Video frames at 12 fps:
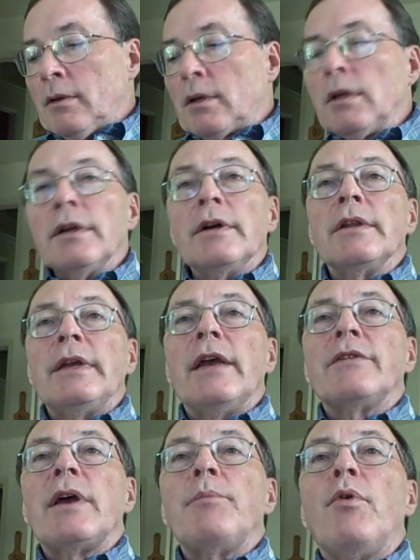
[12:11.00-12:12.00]
Clearly,
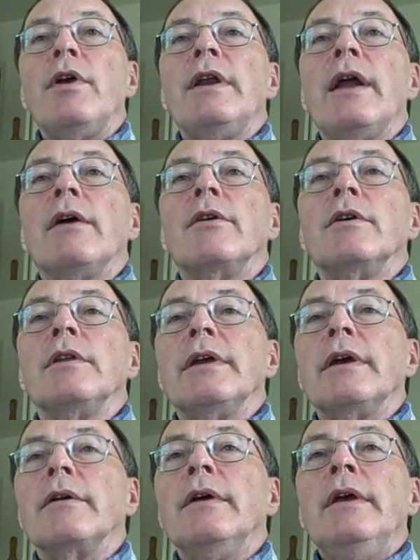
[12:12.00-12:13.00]
as I pointed out
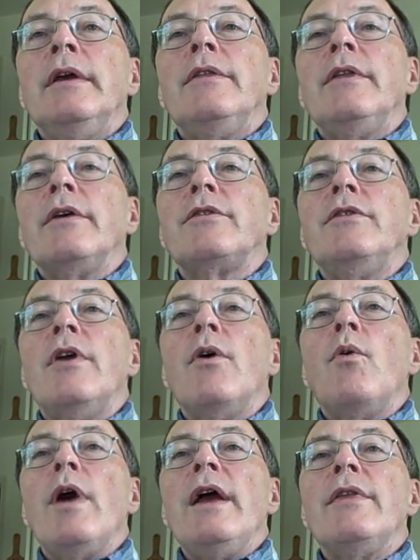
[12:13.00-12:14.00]
earlier, there's
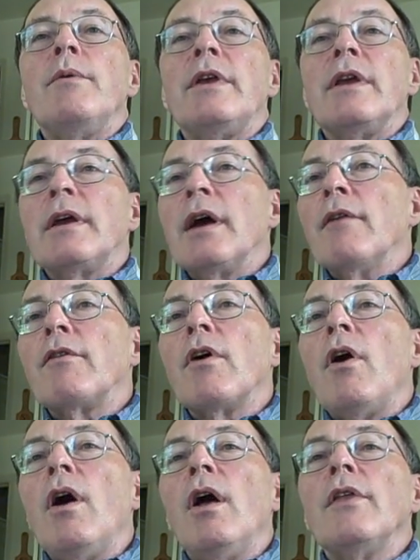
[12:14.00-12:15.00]
no way that we can cover
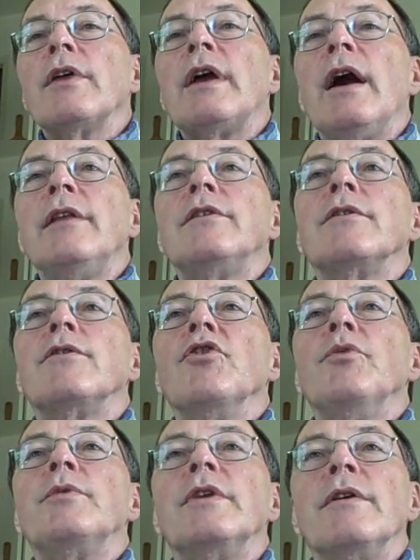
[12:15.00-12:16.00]
all the kinds of
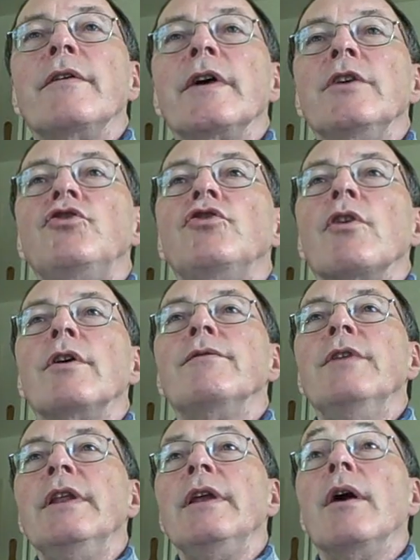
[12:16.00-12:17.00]
groups in a very short
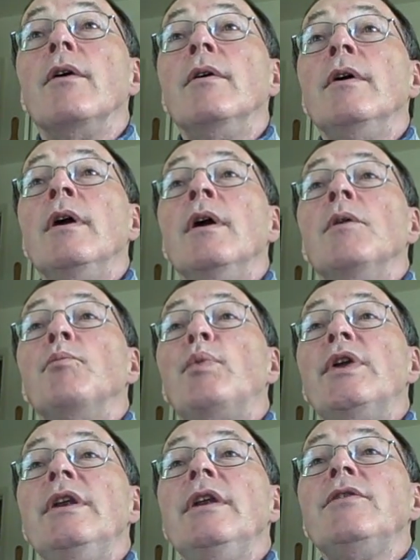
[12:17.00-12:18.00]
video.
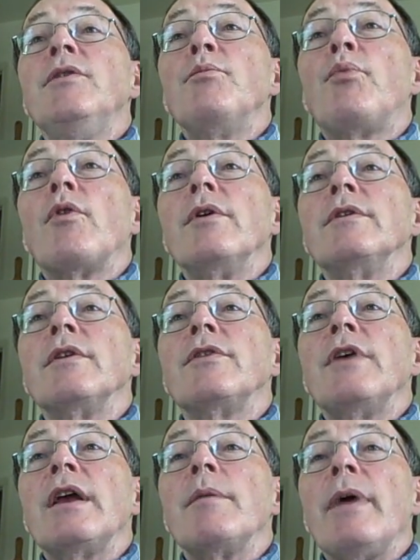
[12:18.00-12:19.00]
But it is important to
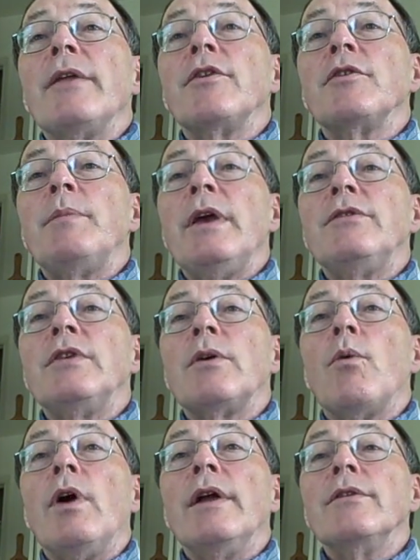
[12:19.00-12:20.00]
think about those basic
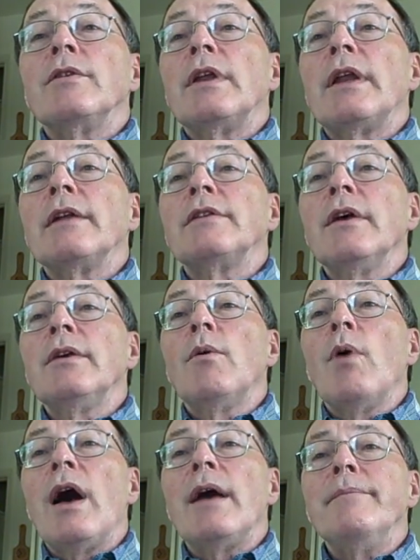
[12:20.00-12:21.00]
ones, and I'll tell you
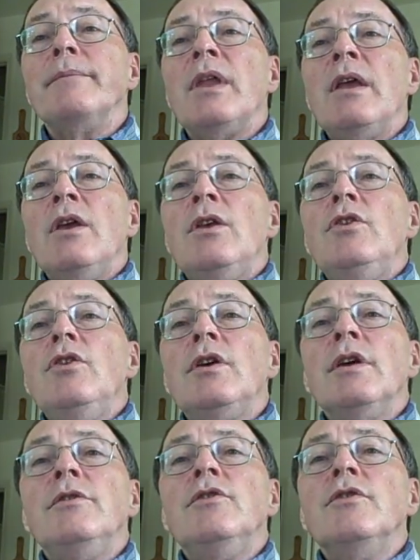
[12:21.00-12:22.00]
why. You
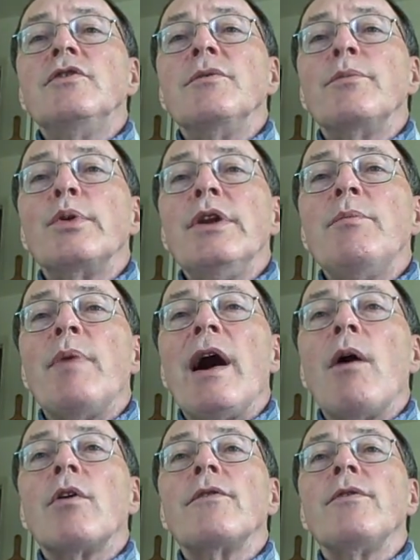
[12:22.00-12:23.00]
can do some pretty
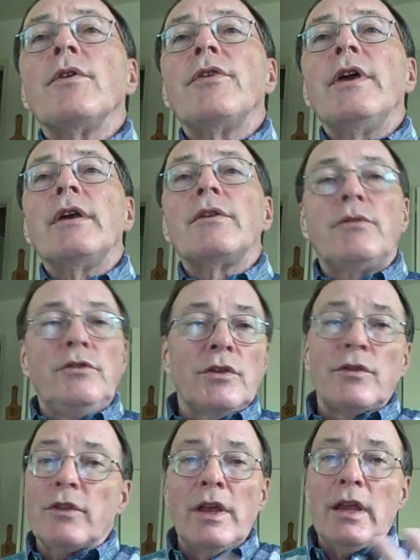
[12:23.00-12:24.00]
powerful things
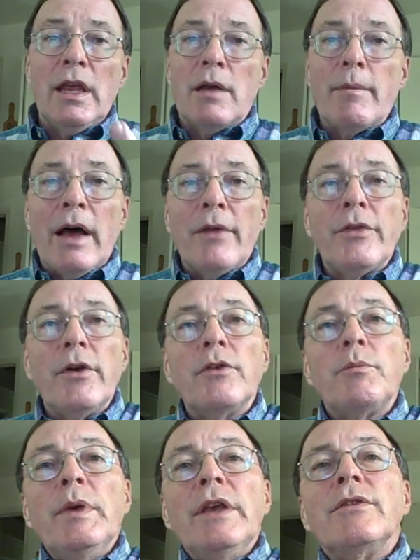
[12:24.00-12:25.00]
just thinking about
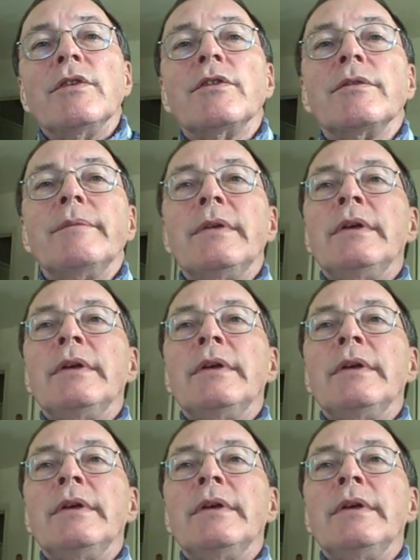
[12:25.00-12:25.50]
those pieces.